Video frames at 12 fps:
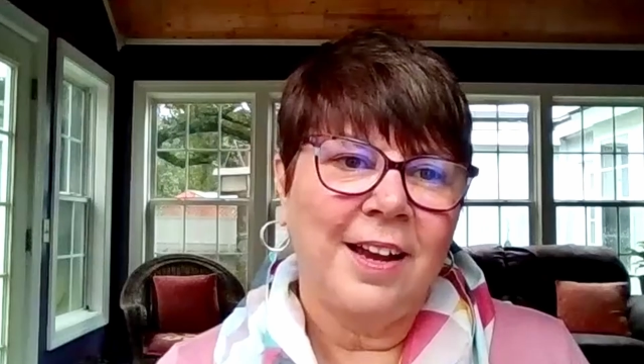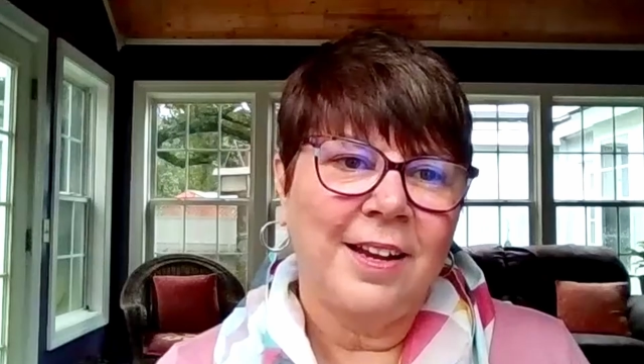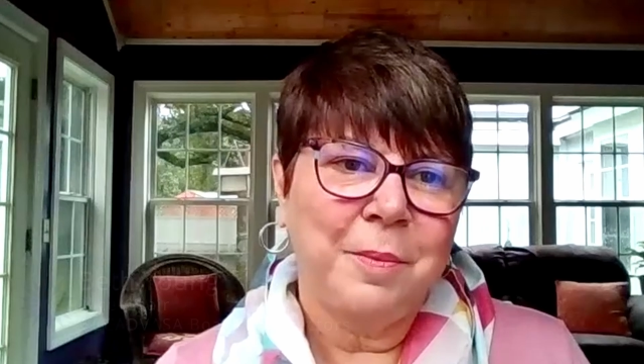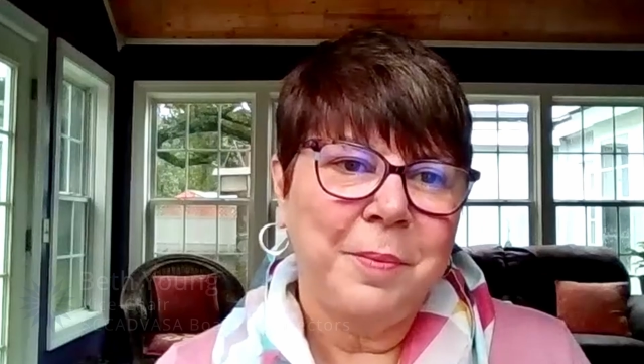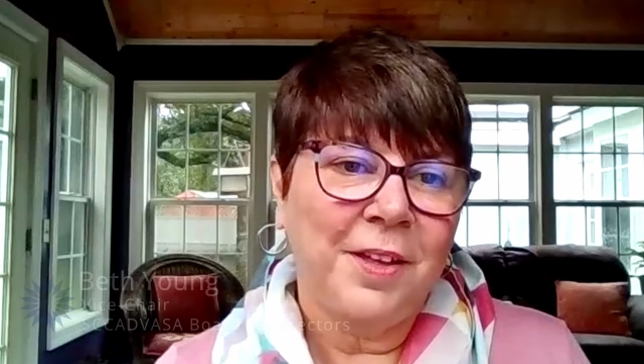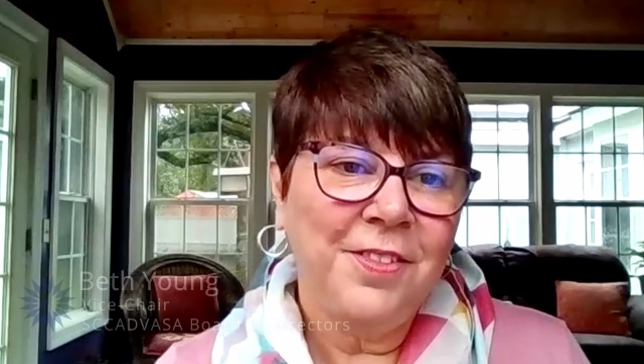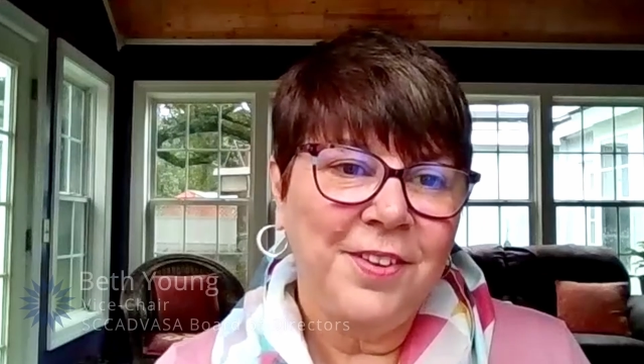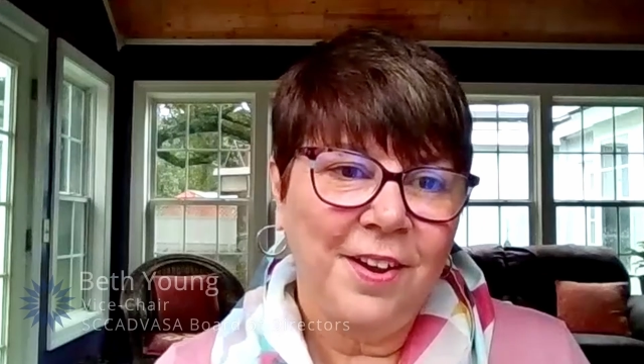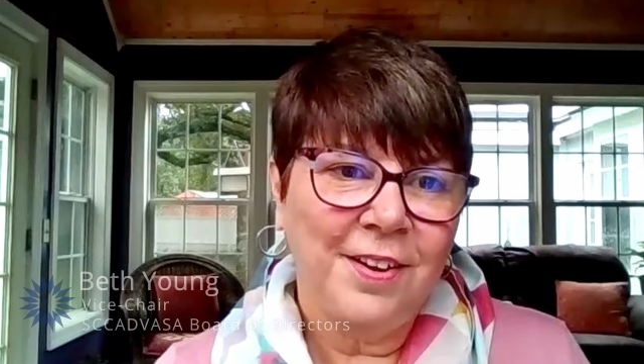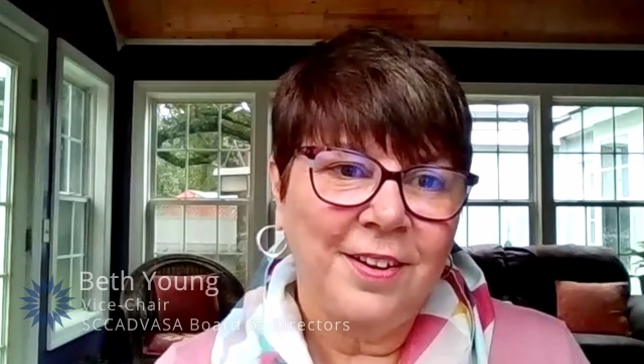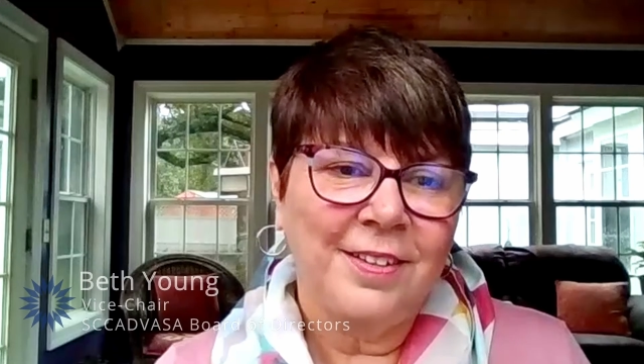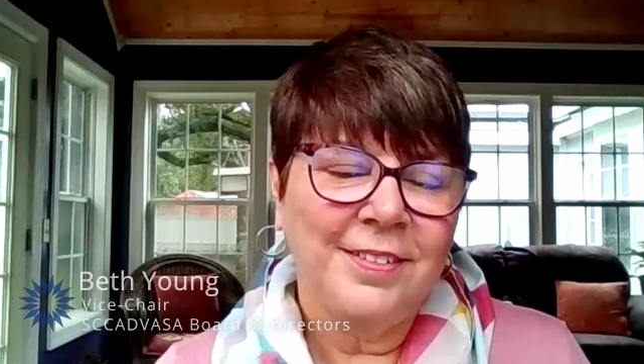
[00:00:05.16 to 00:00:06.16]
Hi, I'm Beth
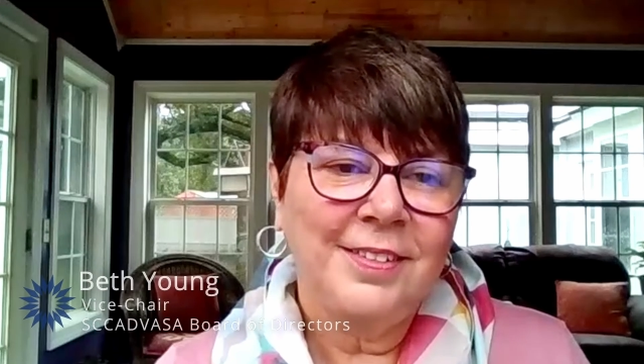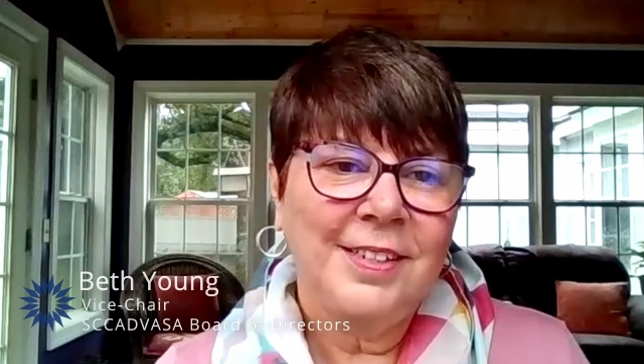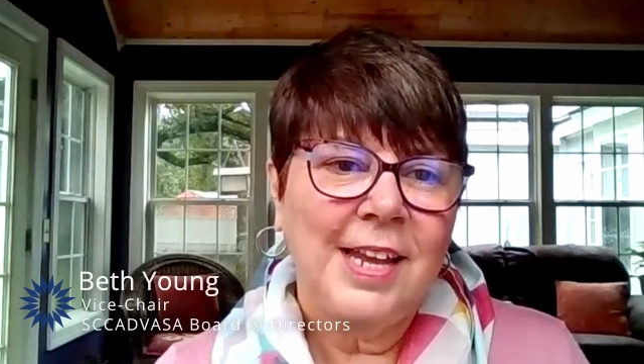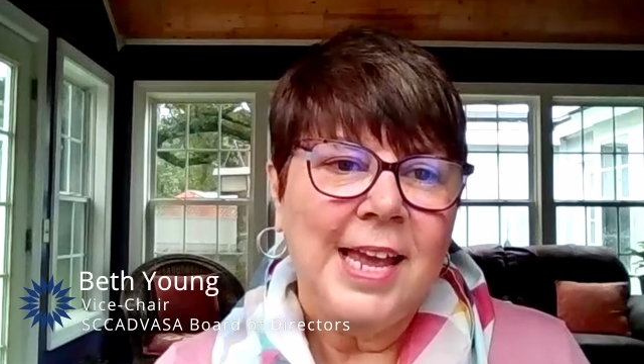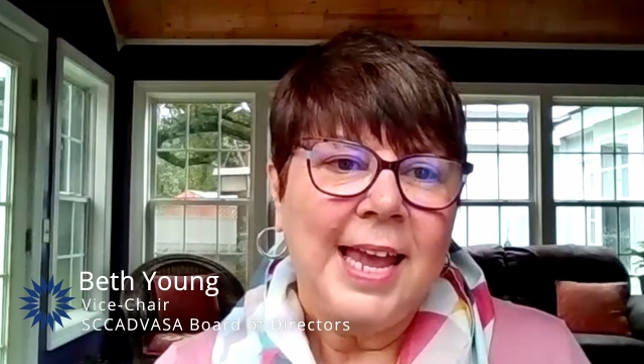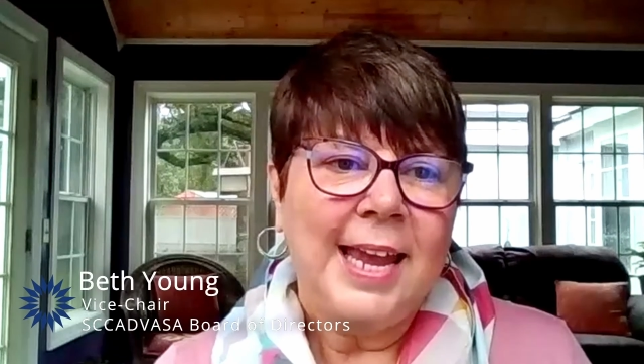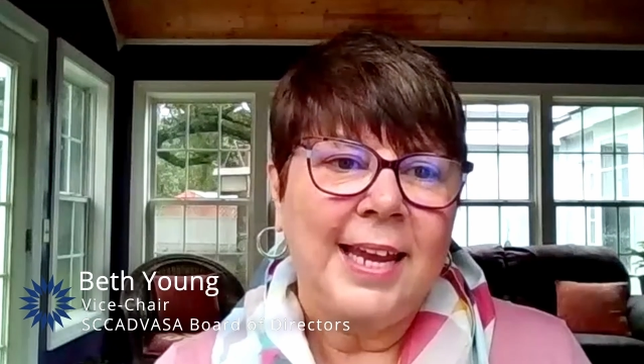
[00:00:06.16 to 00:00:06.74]
Young,